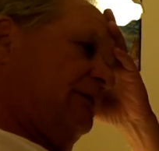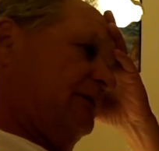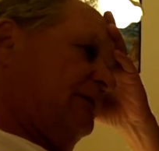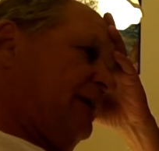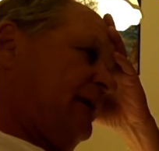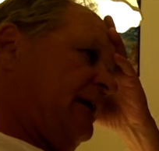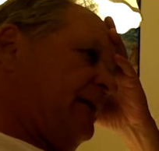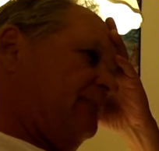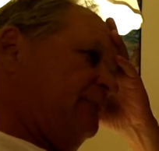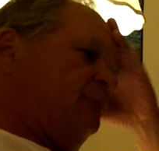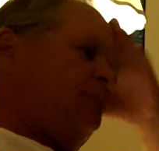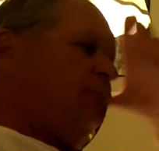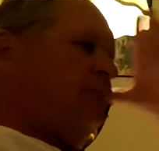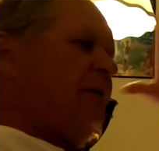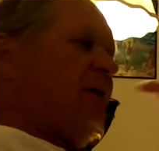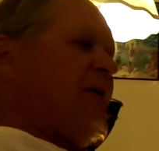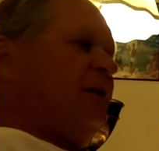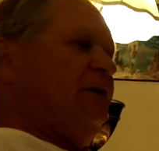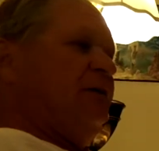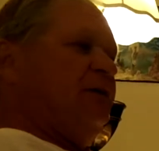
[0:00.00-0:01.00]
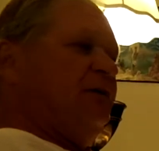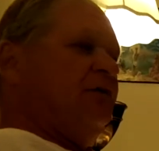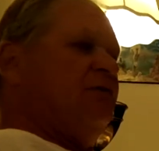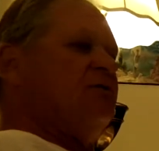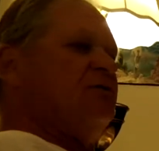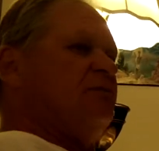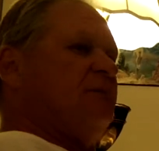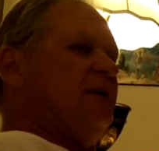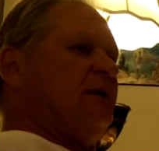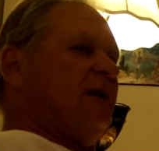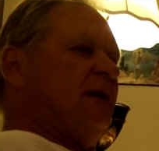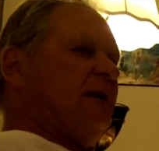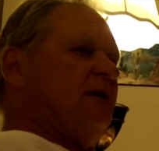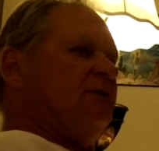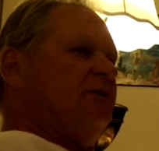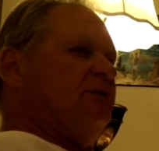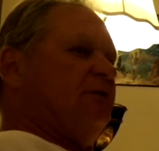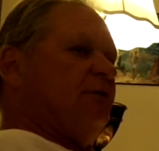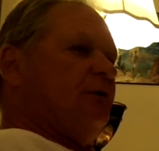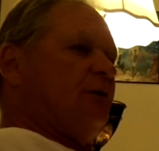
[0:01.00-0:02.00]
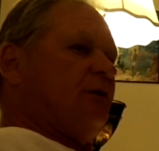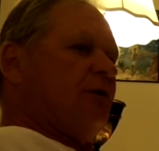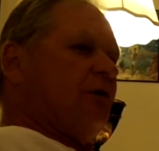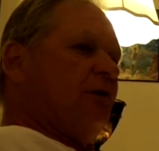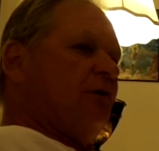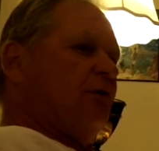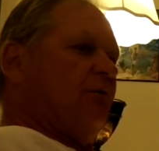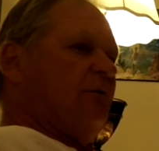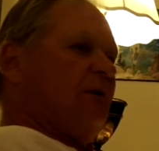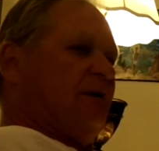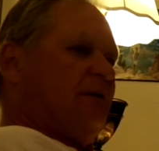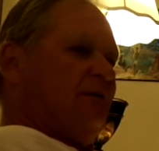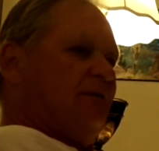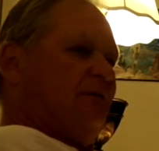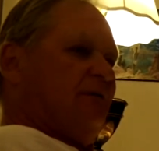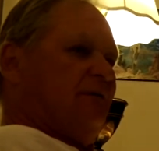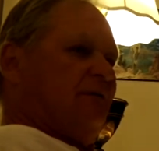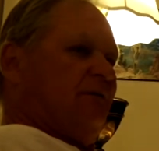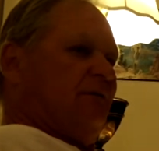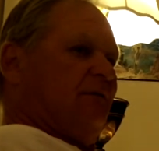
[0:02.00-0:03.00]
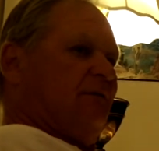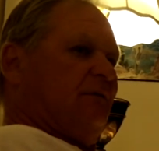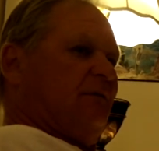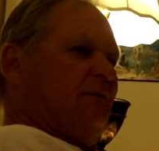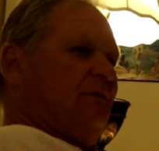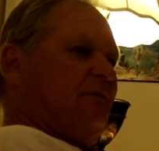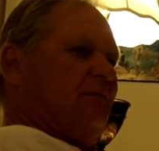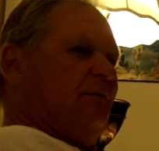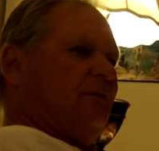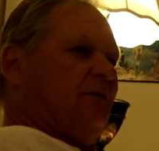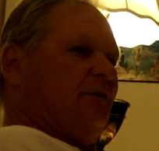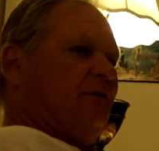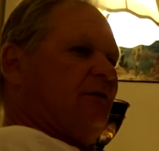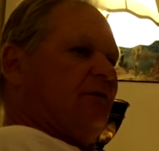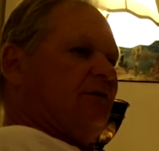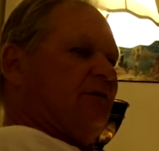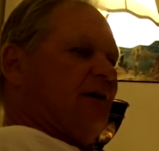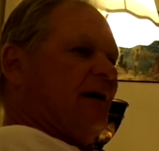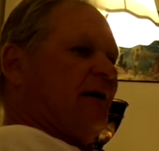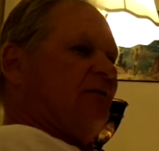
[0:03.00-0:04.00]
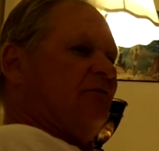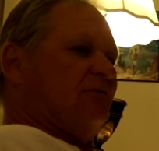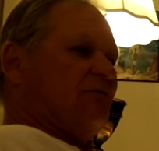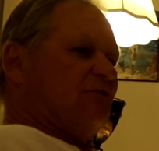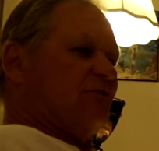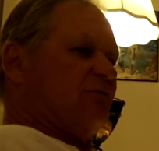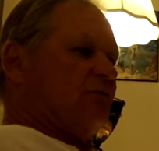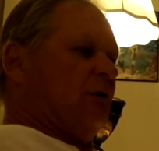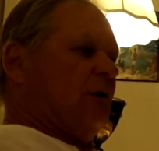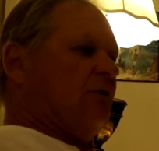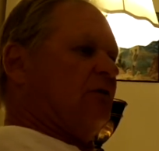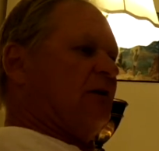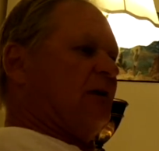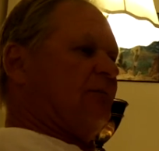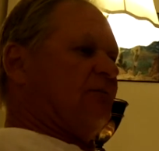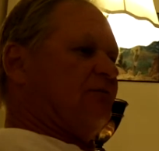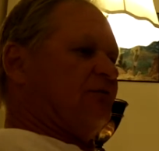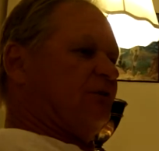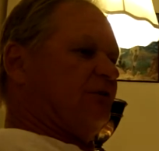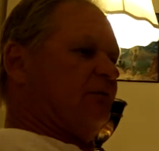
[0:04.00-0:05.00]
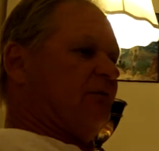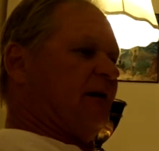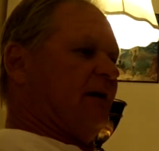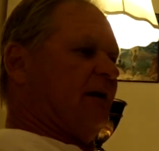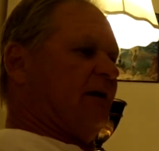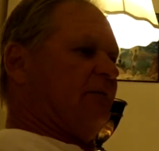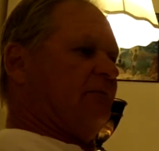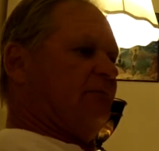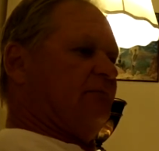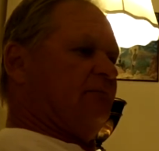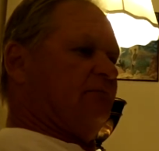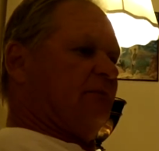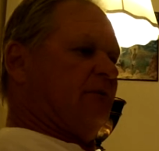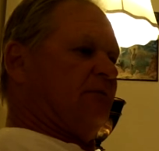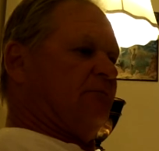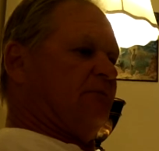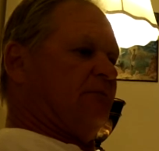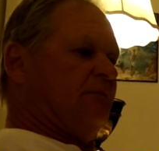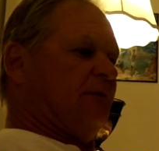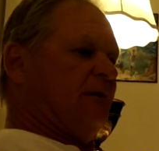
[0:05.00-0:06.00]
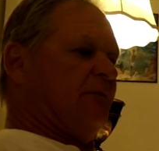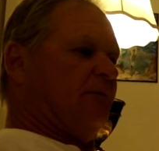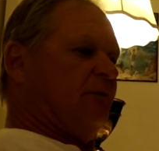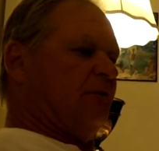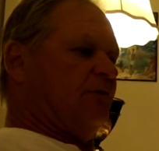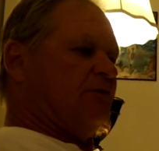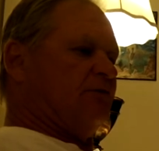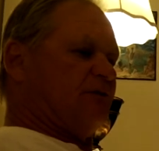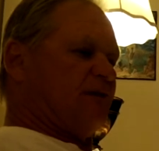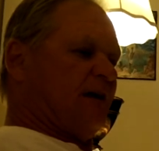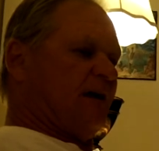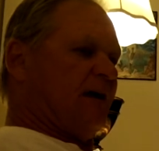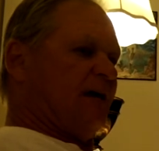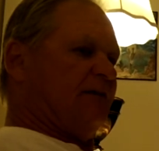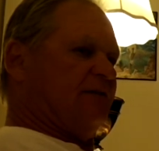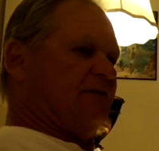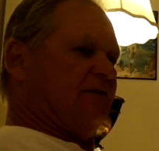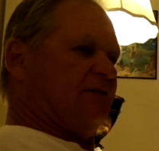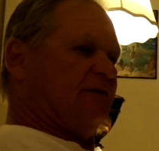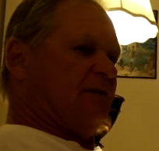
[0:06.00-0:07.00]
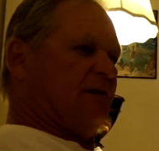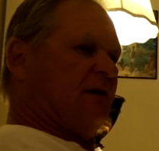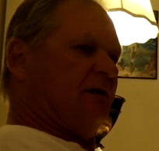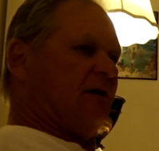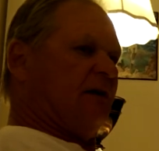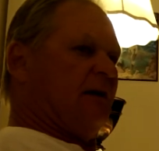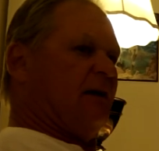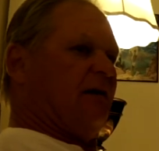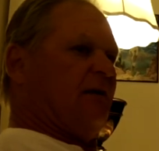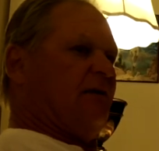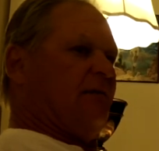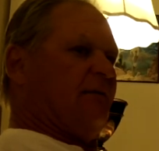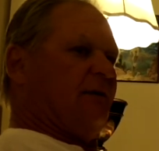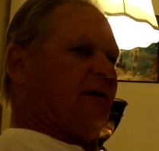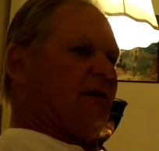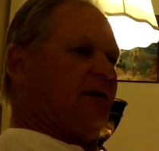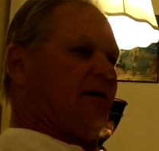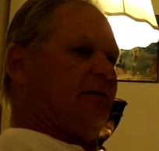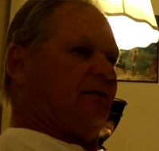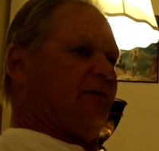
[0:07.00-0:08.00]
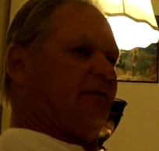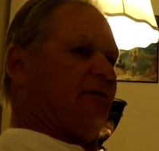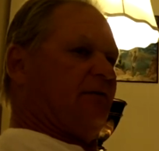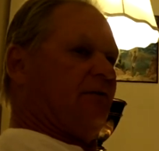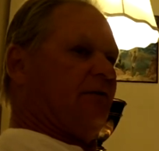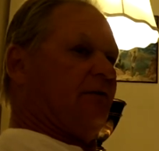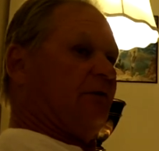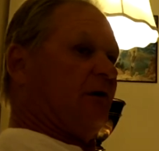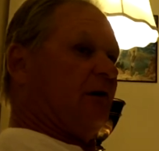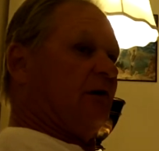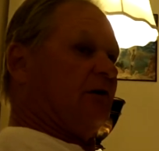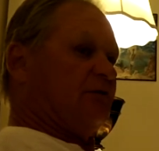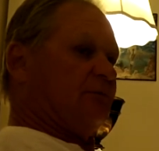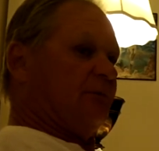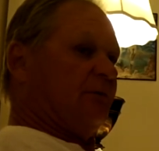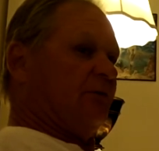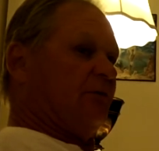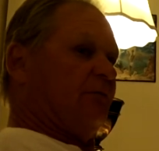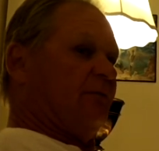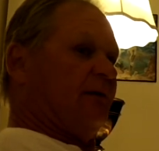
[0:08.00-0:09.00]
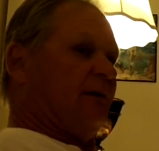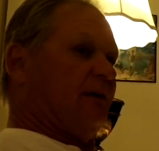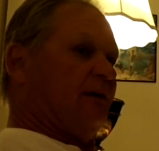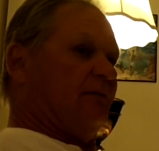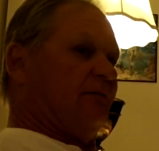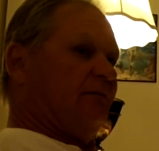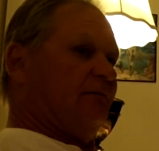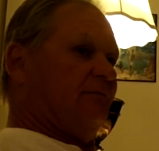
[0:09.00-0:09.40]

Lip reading: they induced me into a coma because I was swelled up so bad, but my both sides hung out of the bed, on the hospital bed.